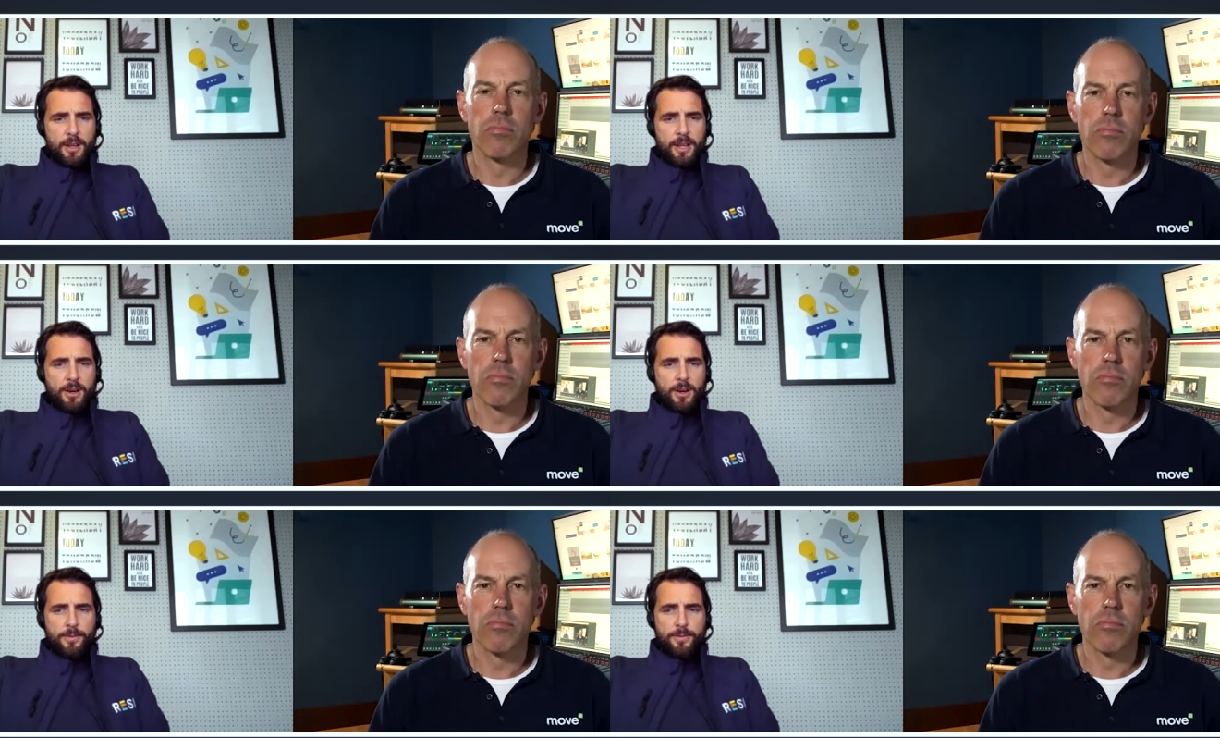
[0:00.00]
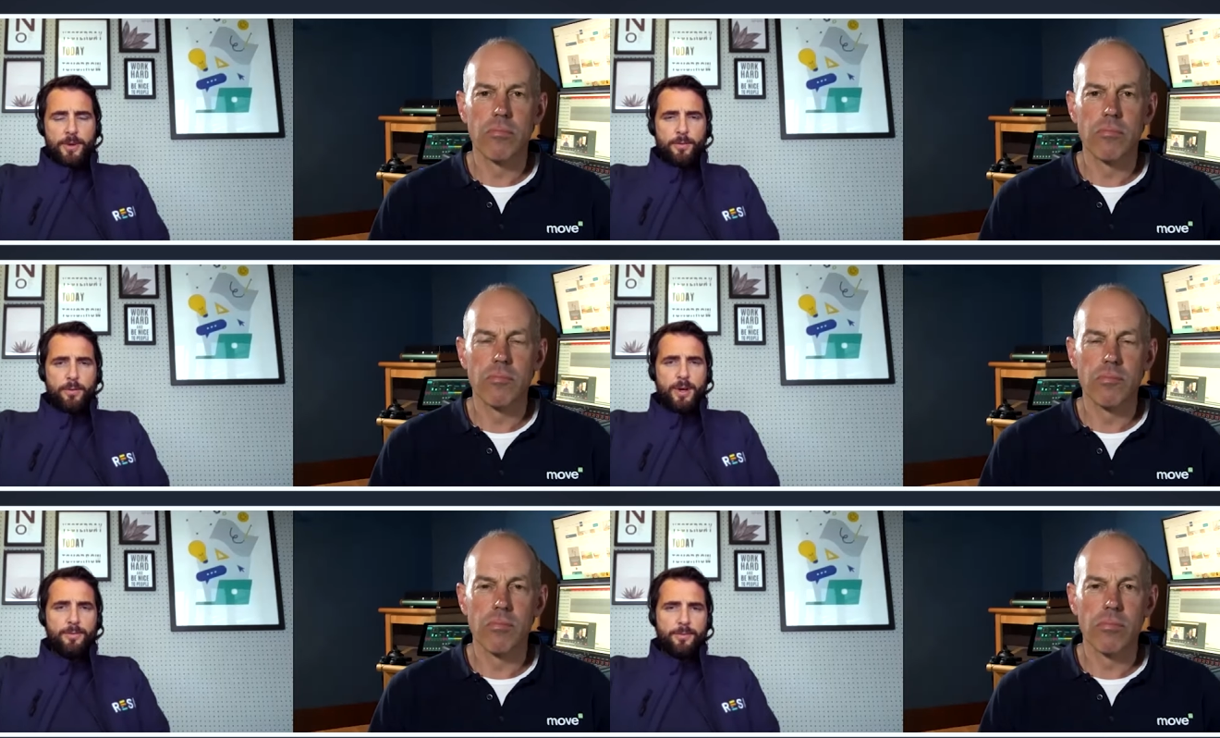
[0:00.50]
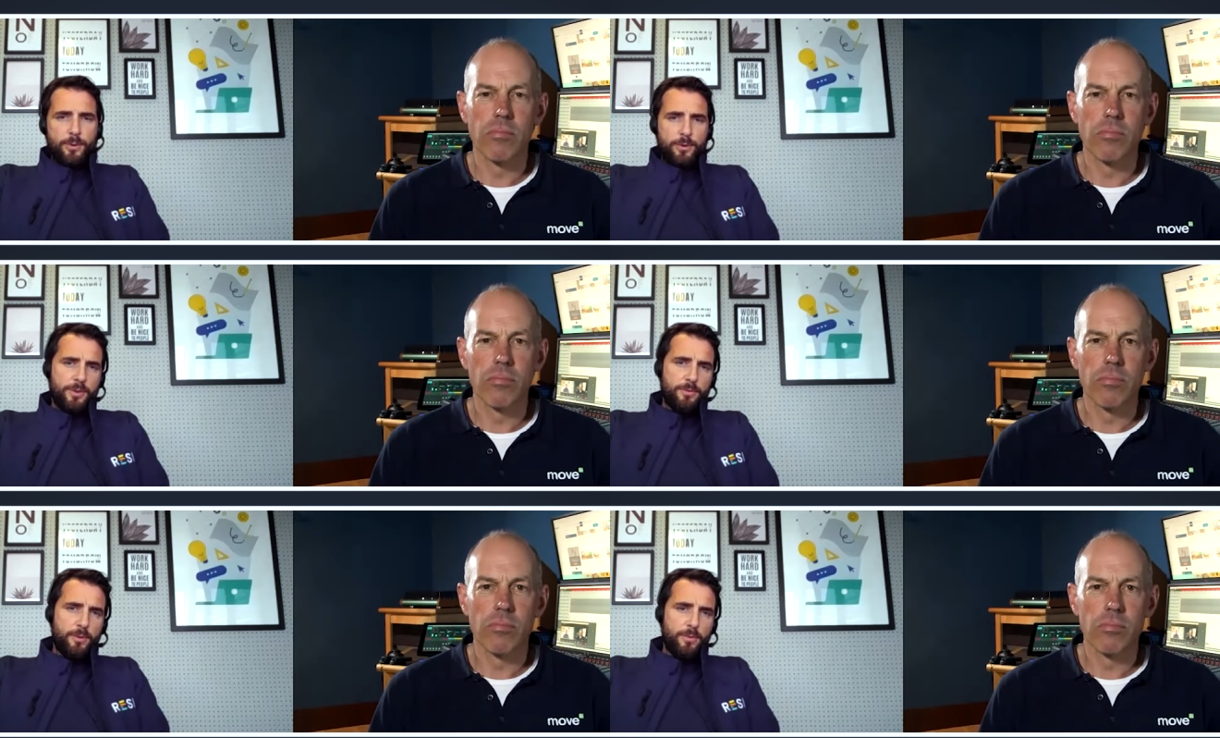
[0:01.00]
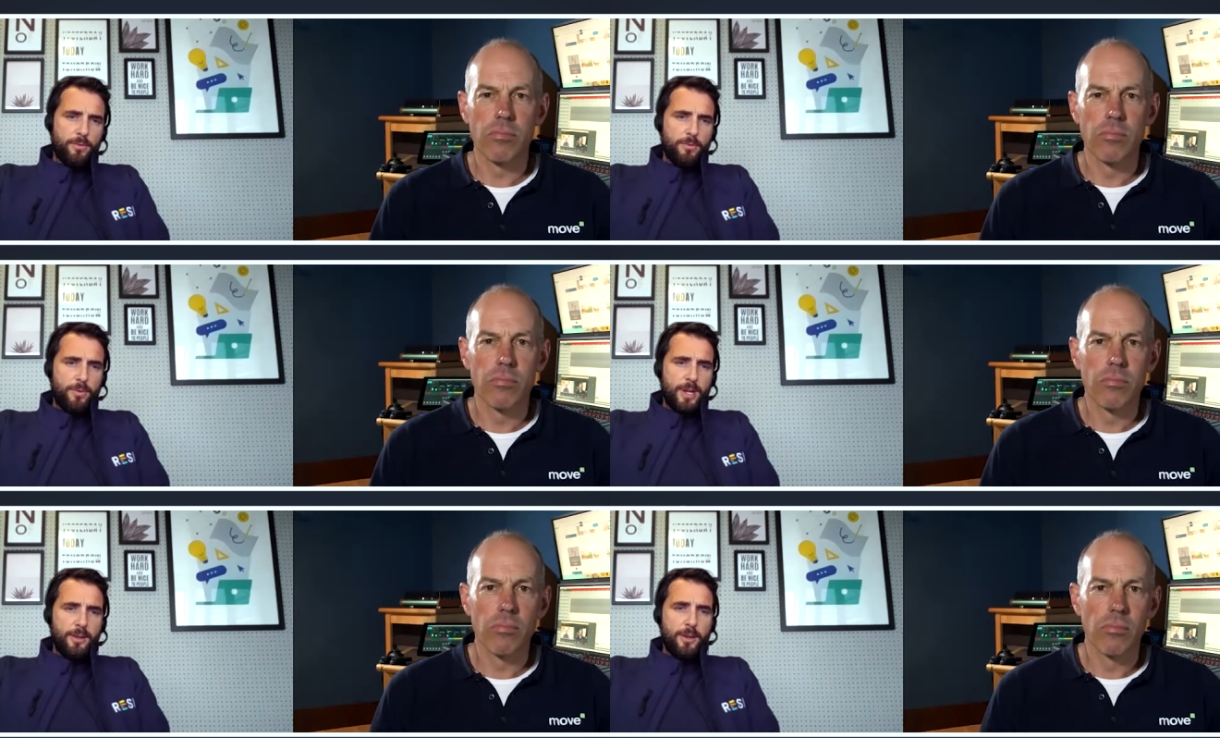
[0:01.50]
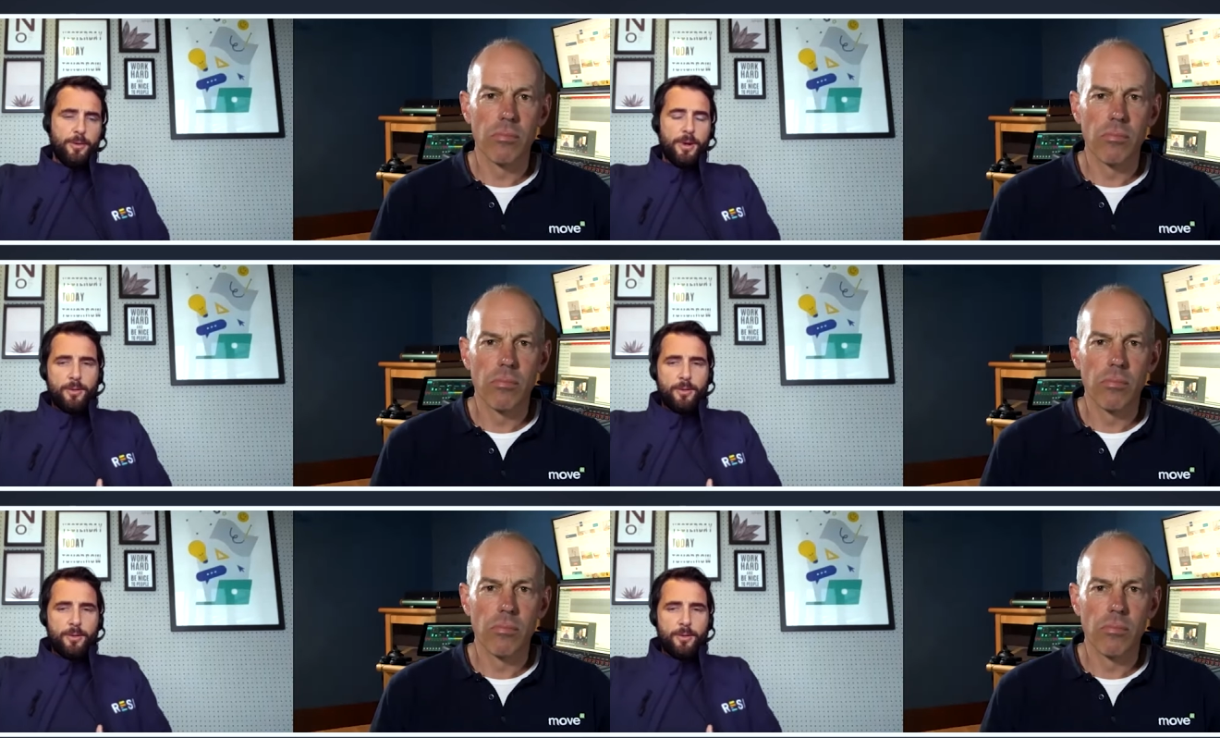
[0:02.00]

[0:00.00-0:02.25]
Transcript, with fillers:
Speaker 1: that kind of further reinforces what we do.